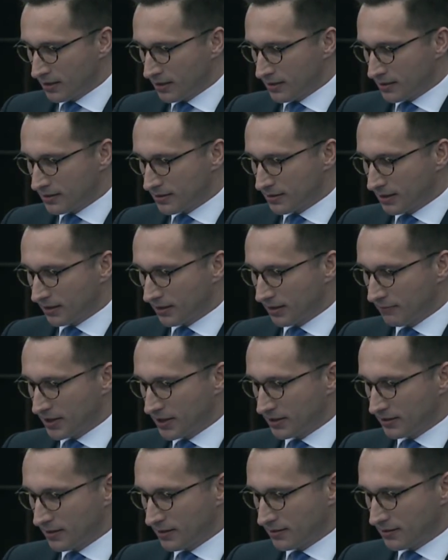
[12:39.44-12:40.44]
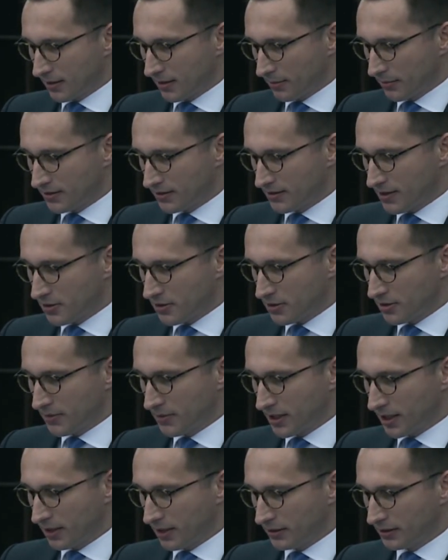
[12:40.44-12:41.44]
Settlement and stabilization
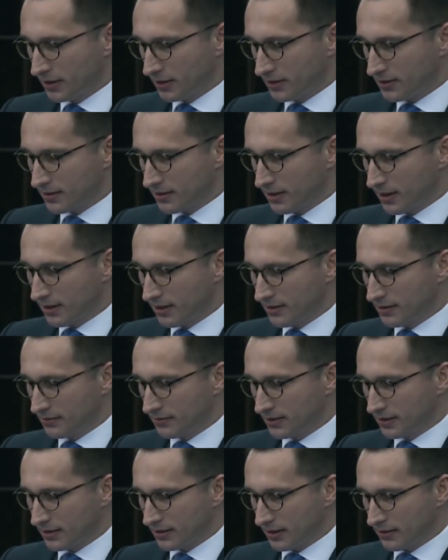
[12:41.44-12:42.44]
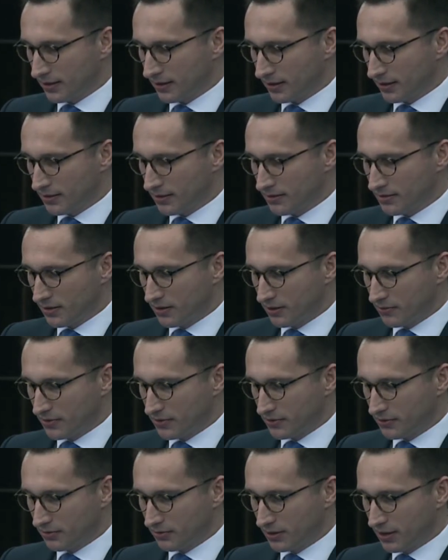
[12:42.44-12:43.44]
mechanics, and I think this goes
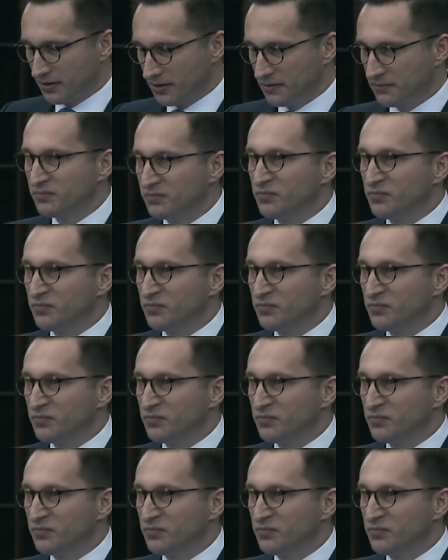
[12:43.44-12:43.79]
to